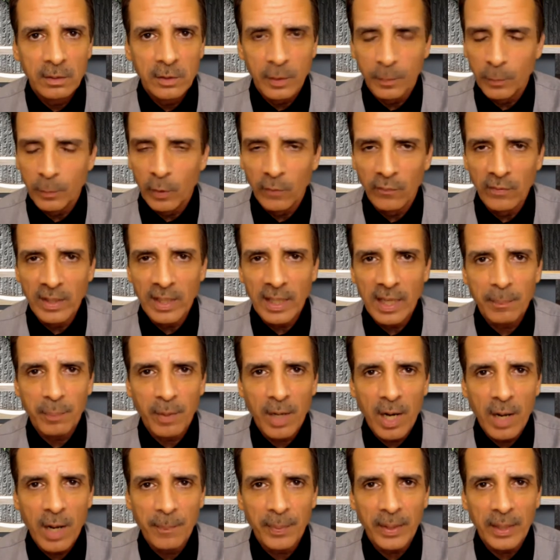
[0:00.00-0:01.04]
to move into that
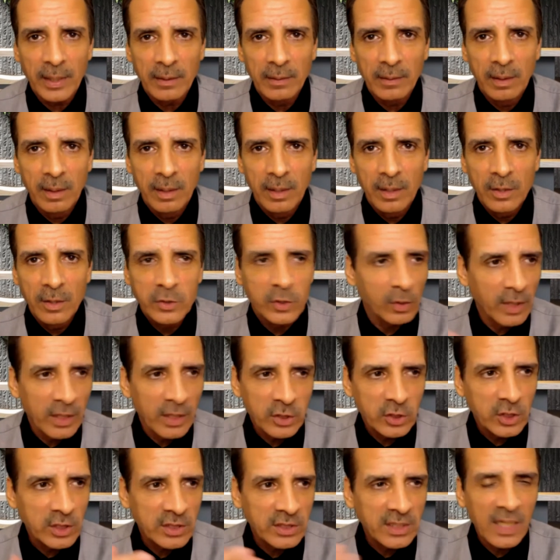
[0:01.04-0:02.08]
property. So
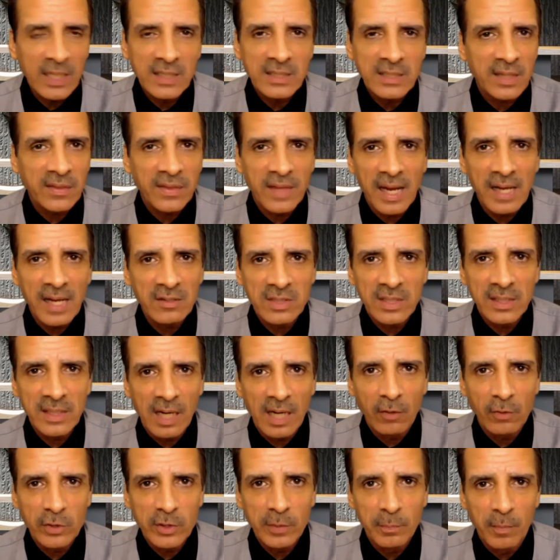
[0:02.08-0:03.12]
let's just say it's
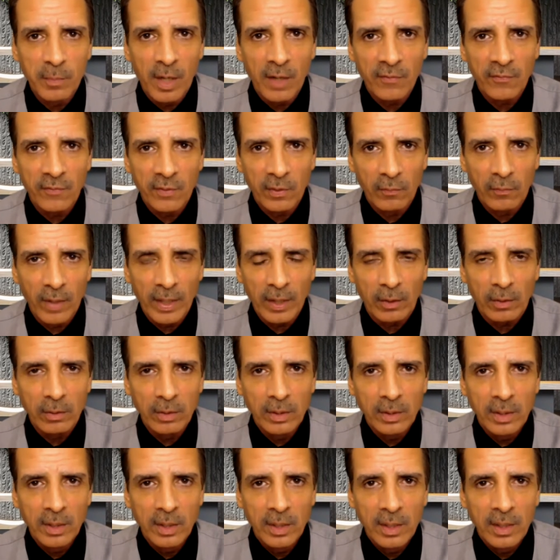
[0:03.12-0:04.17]
$1,000 a month for the rental.
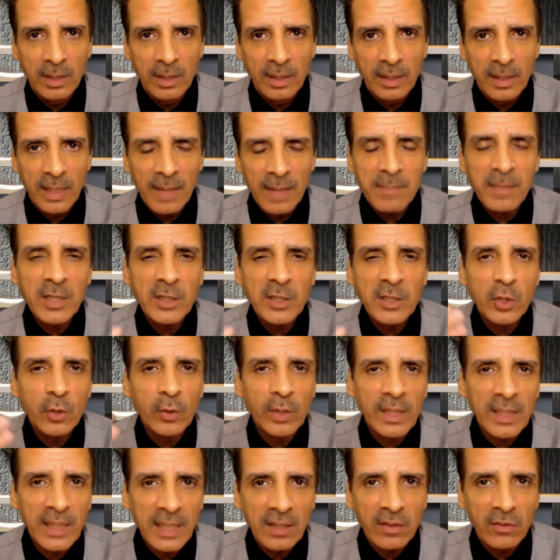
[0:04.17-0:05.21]
That means you're
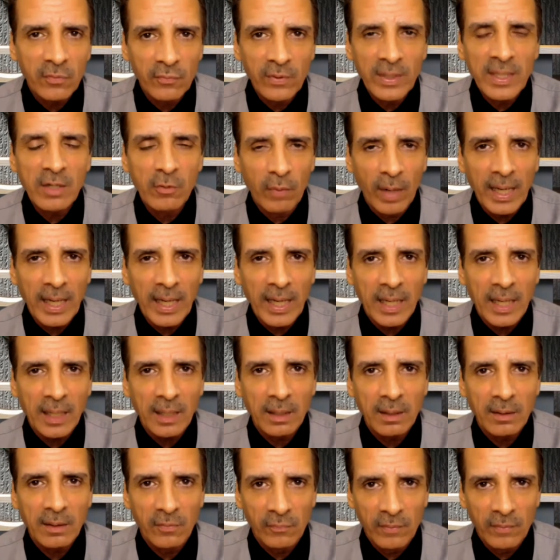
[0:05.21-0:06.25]
going to need
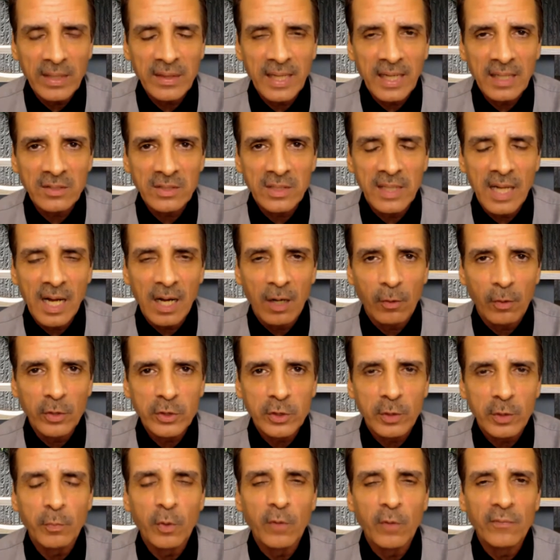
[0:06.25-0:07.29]

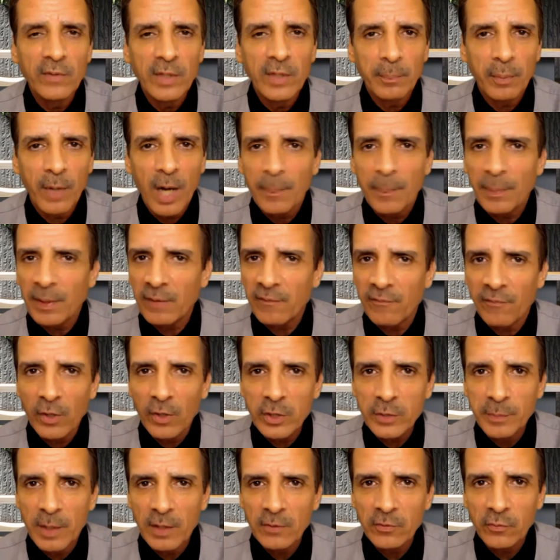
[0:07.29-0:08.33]
$3,000 to move into property.
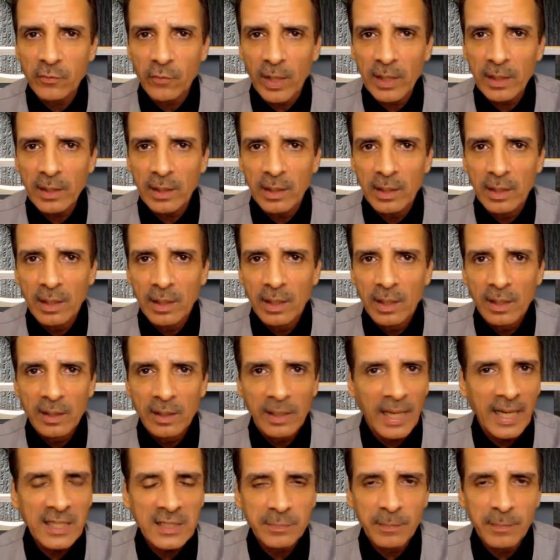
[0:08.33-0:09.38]
First month's rent,
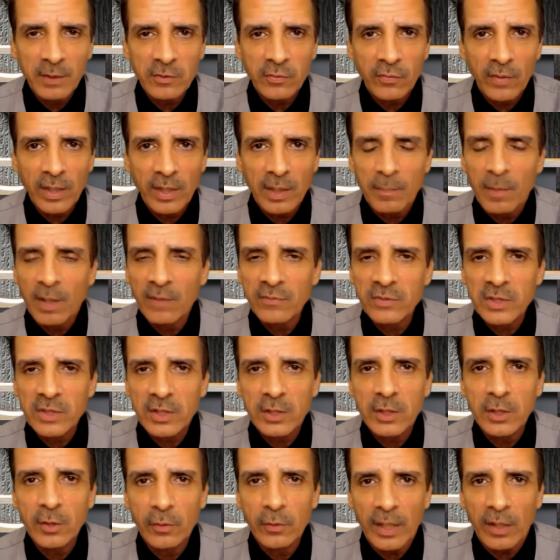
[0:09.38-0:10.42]
last month's rent, and a month's
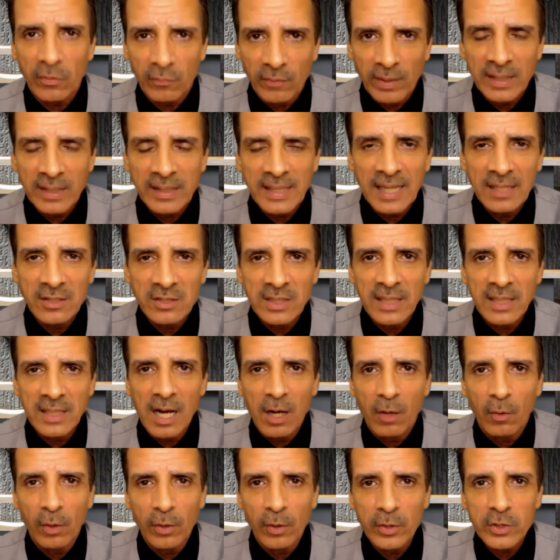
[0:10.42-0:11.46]
security,
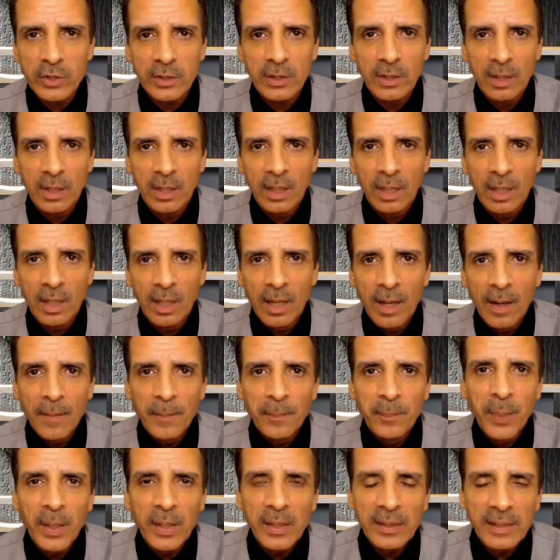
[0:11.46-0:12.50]
$3,000.
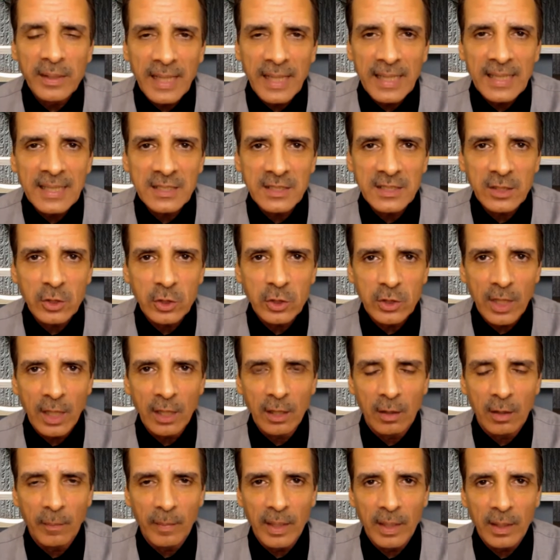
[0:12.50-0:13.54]
But ladies and
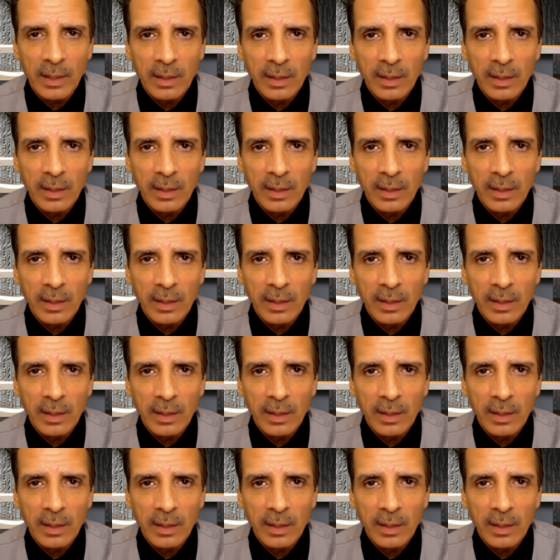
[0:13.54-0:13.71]
gentlemen,